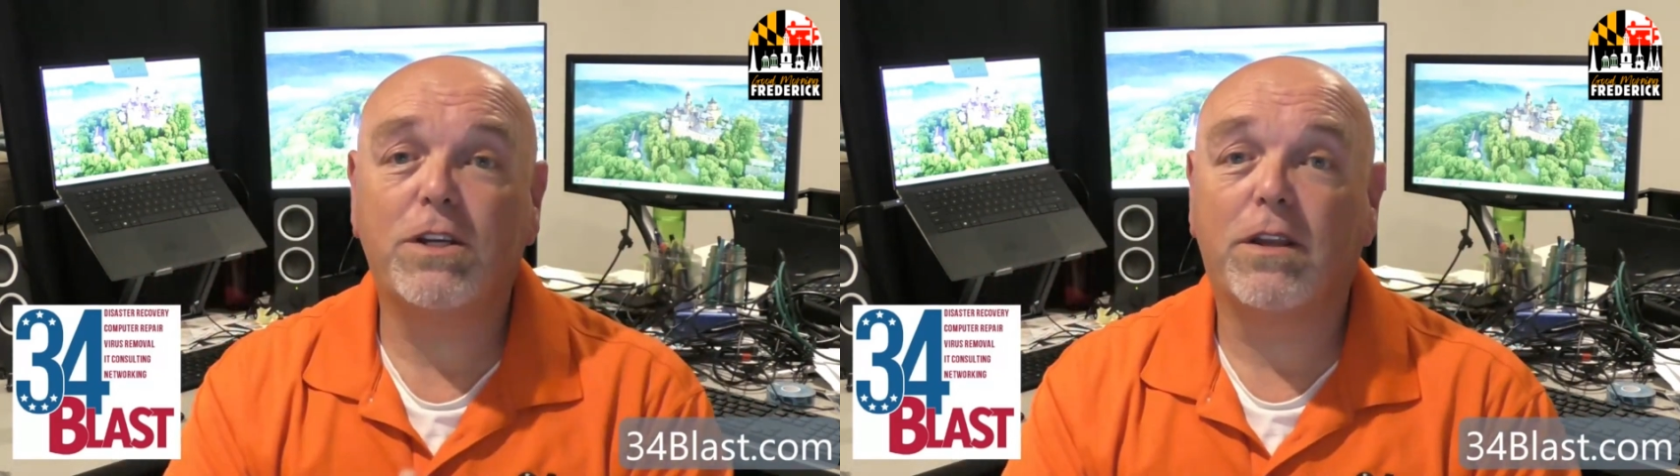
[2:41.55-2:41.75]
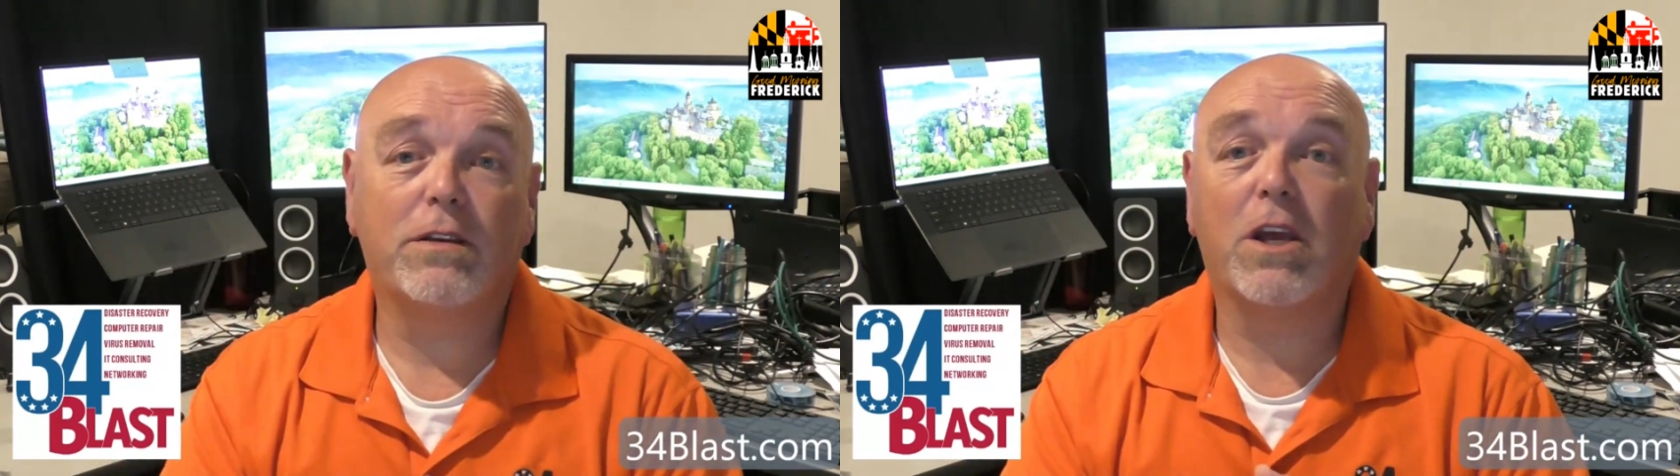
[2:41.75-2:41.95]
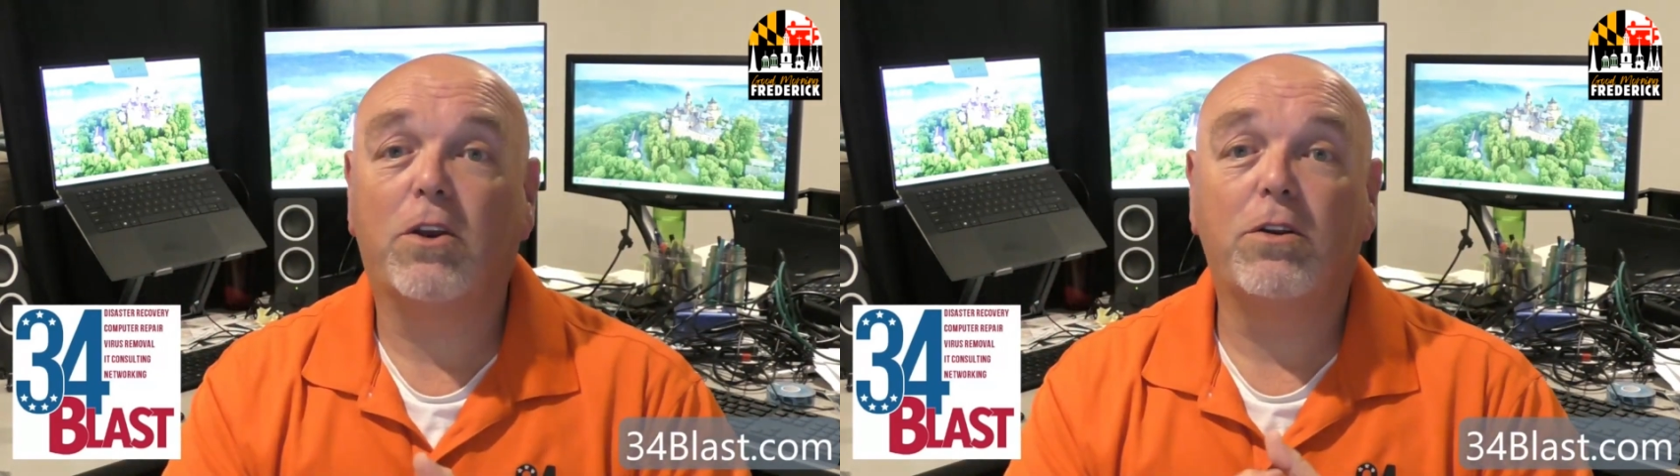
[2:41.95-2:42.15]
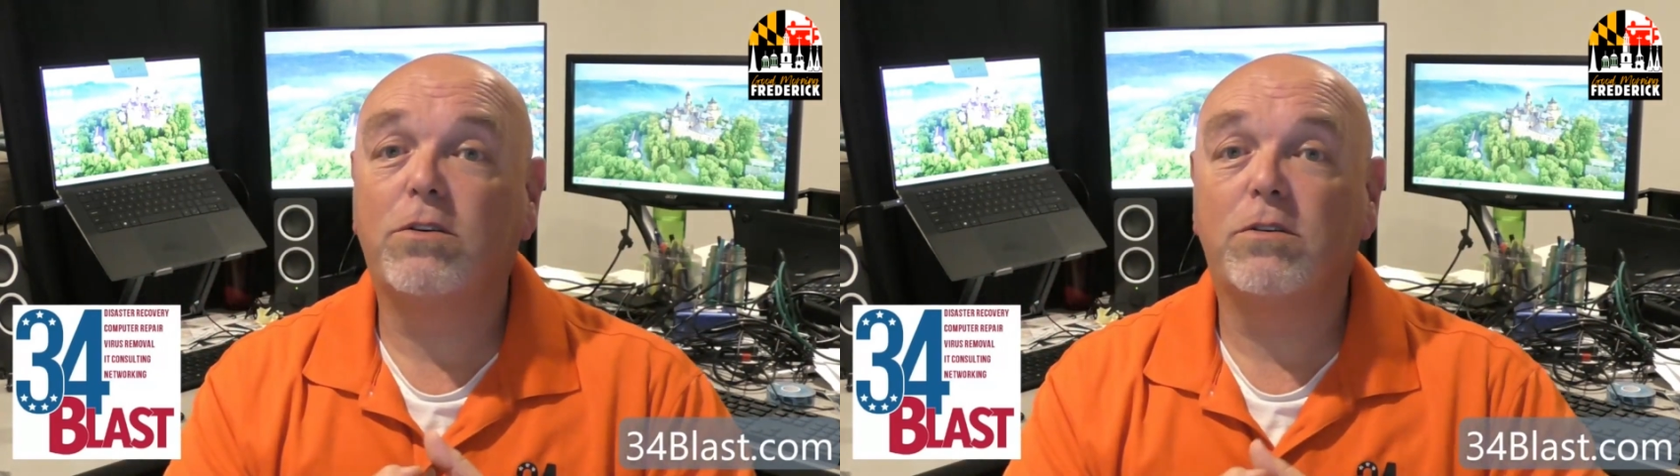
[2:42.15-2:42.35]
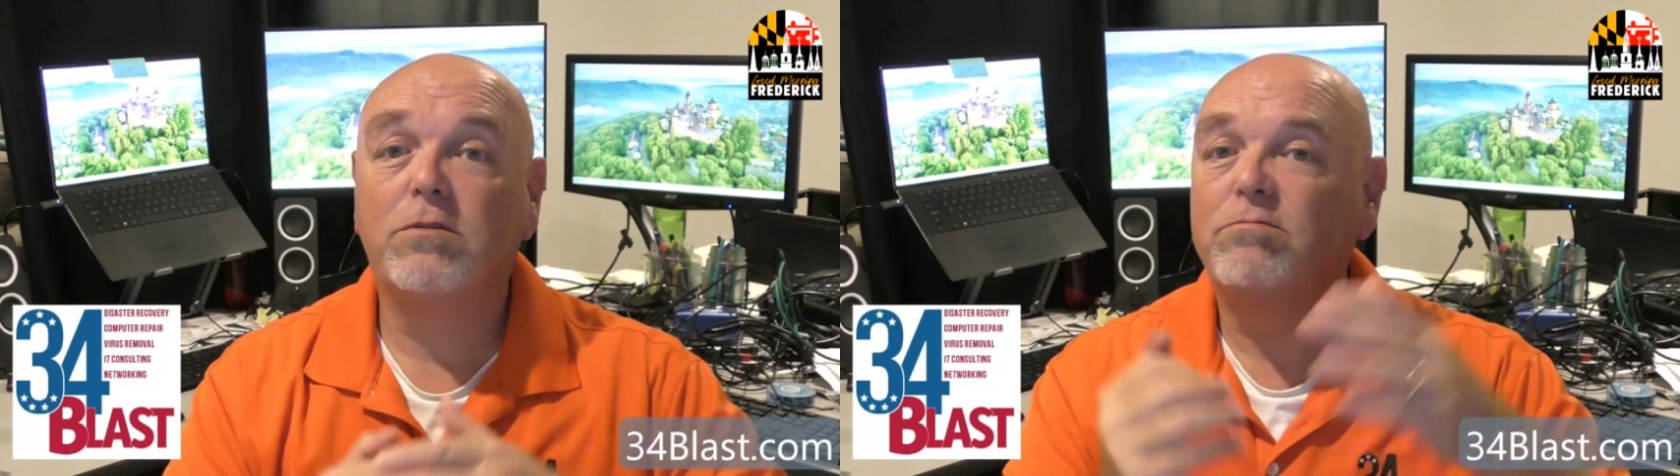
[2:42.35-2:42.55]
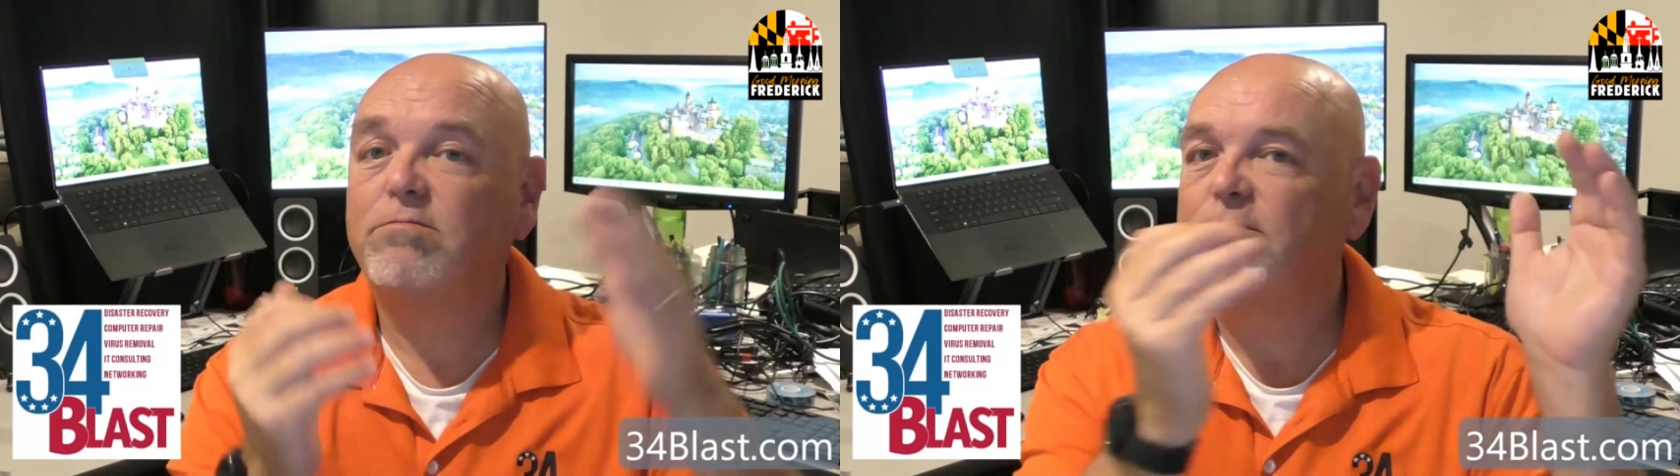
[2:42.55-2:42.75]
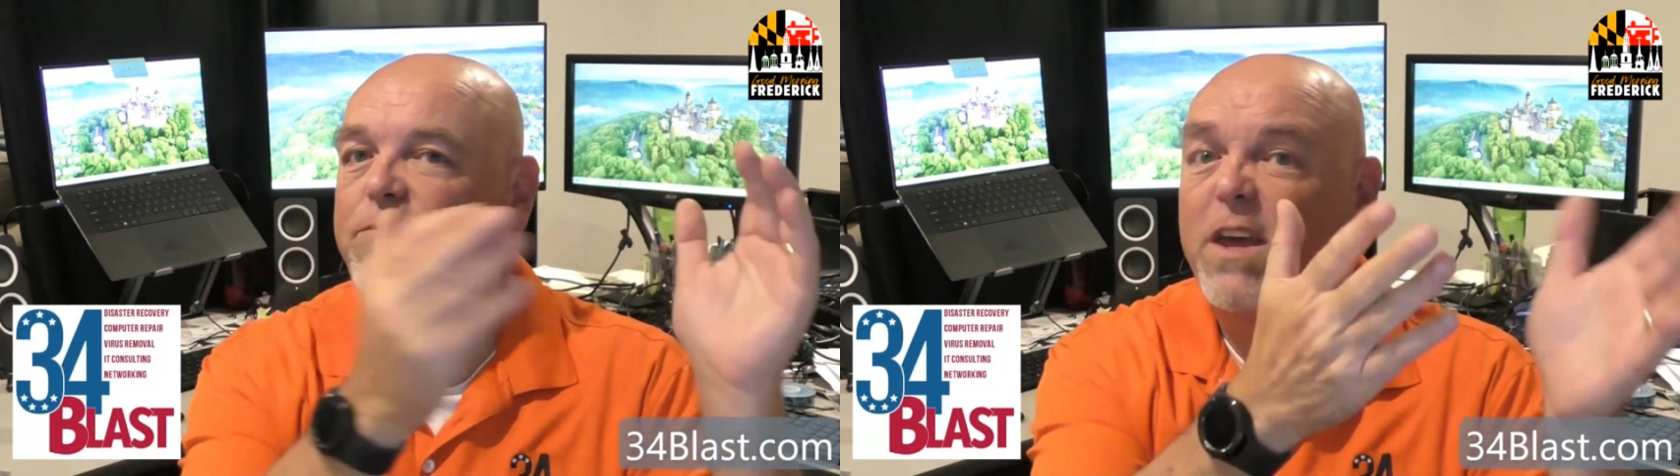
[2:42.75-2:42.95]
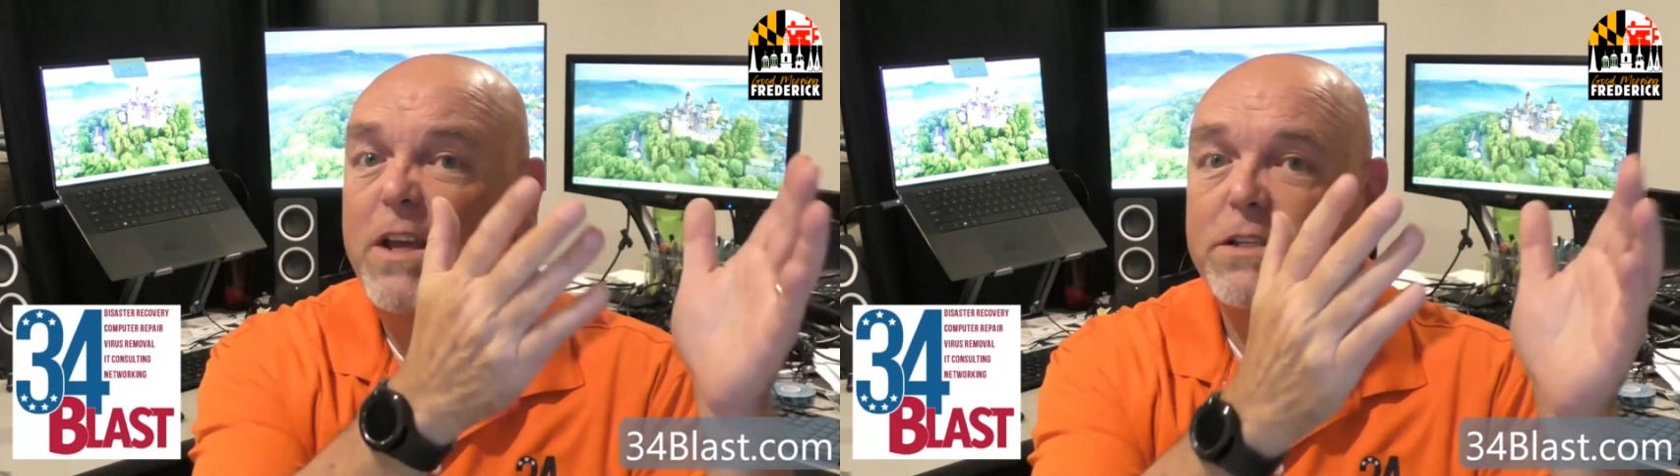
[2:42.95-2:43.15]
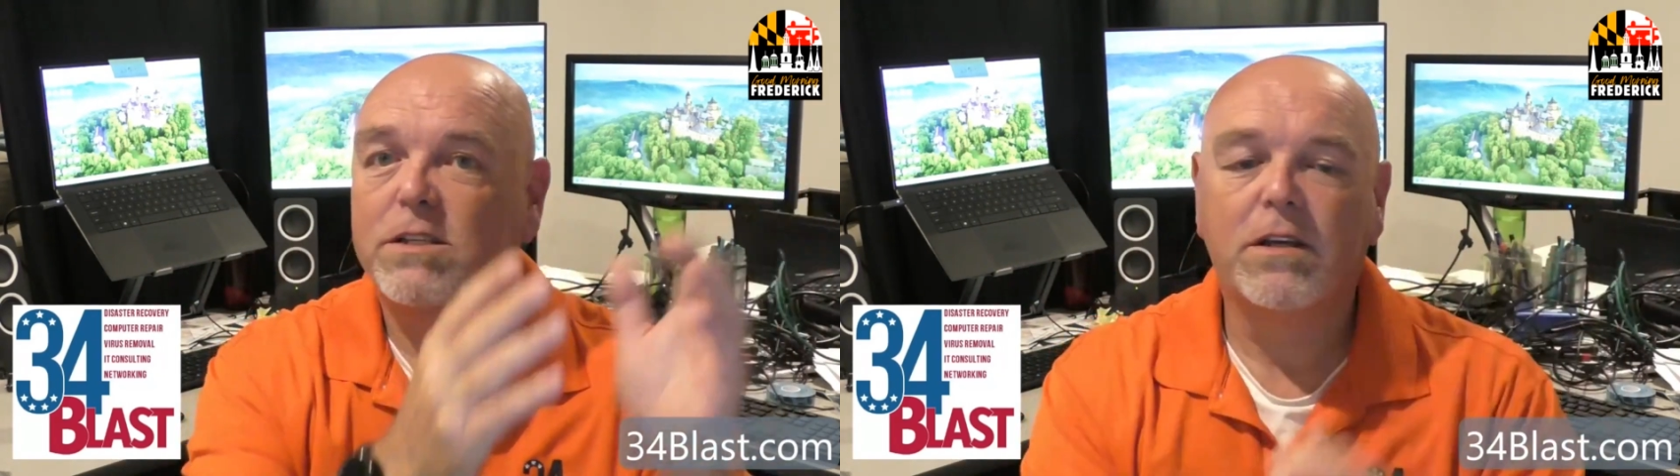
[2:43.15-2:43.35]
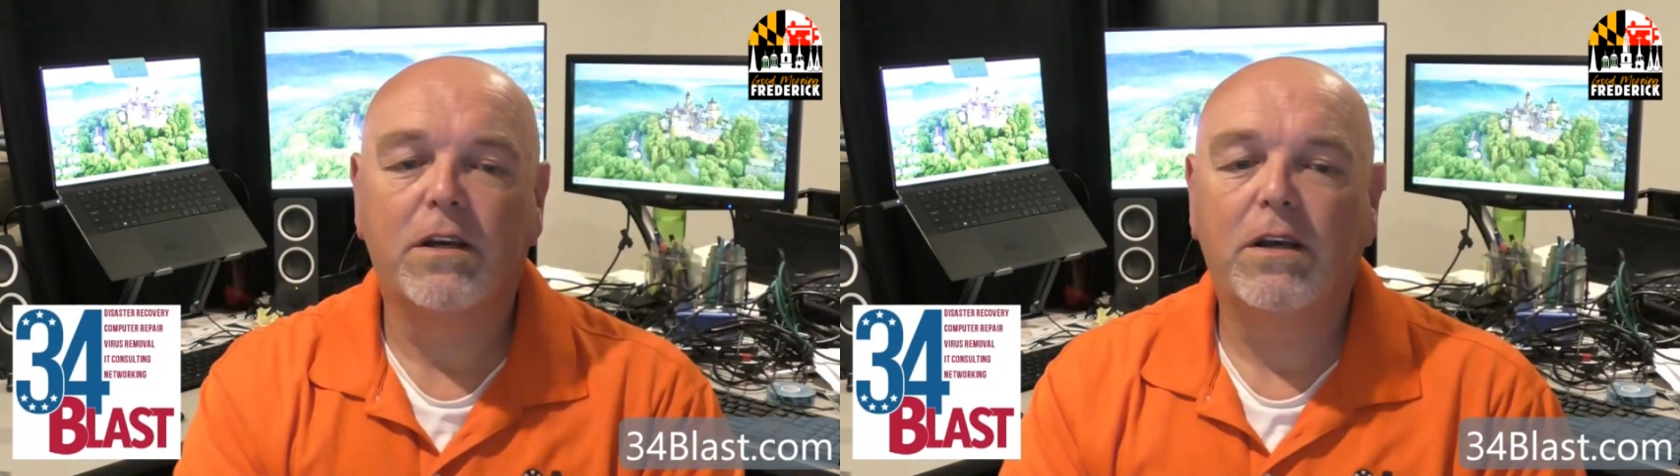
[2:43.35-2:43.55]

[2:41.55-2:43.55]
that's going to do this,